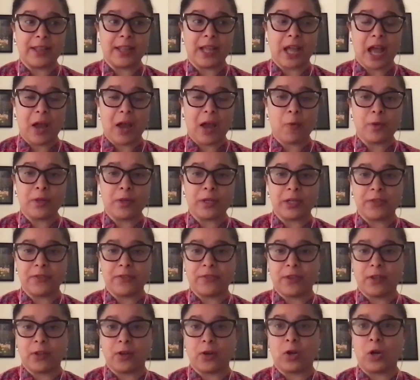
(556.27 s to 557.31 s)
I would
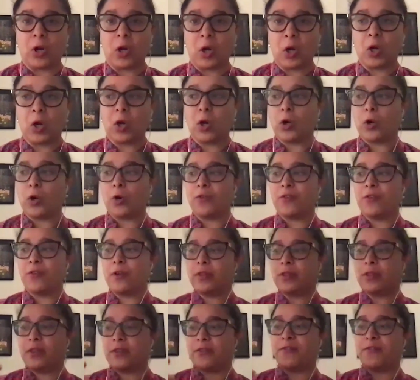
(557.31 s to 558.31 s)
consider her the